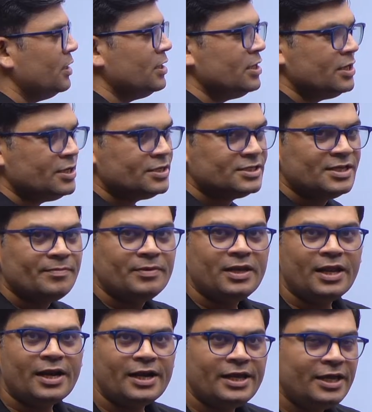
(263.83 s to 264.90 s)

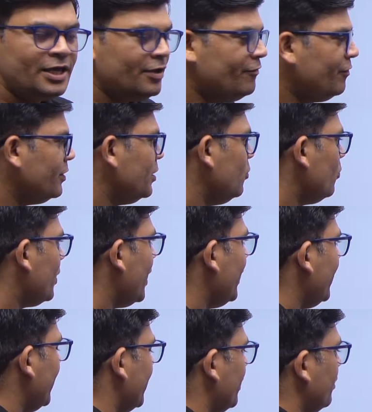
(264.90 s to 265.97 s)
Similarly, if we look at
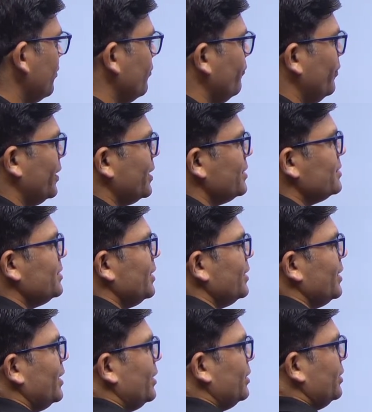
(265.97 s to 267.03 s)
it, we can say
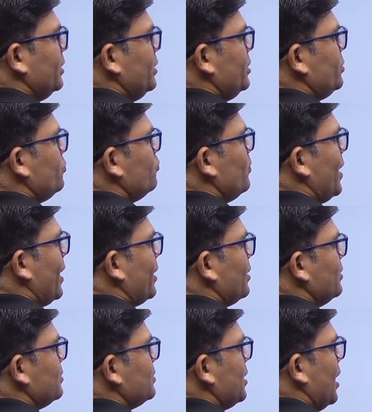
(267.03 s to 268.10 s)
that these two
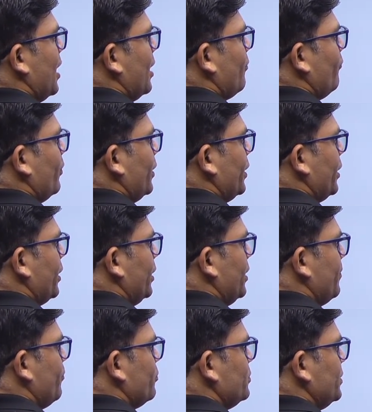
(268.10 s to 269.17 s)
angles are vertically
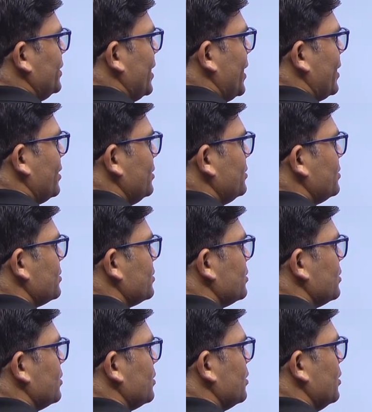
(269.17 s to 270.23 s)
opposite angles.
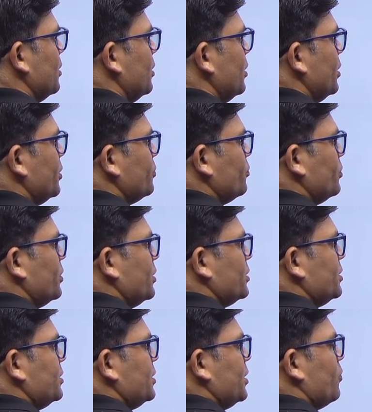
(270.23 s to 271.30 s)
So this
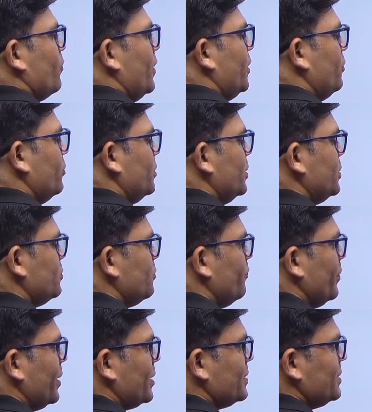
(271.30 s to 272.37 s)
is equal to this. So we
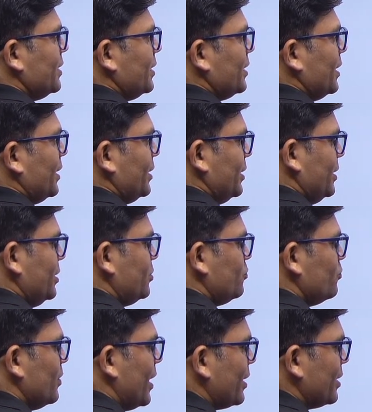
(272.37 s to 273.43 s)
can say that these two
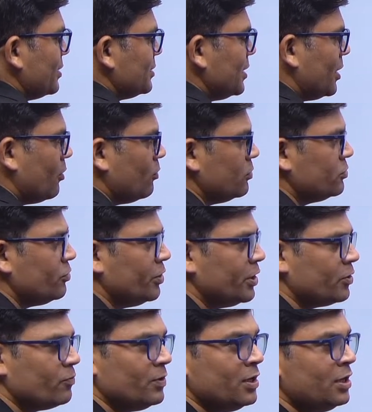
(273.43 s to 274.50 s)
angles are also
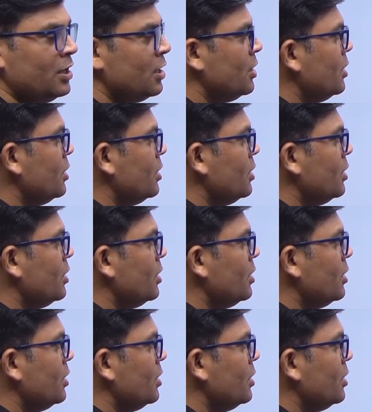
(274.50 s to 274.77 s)
equal.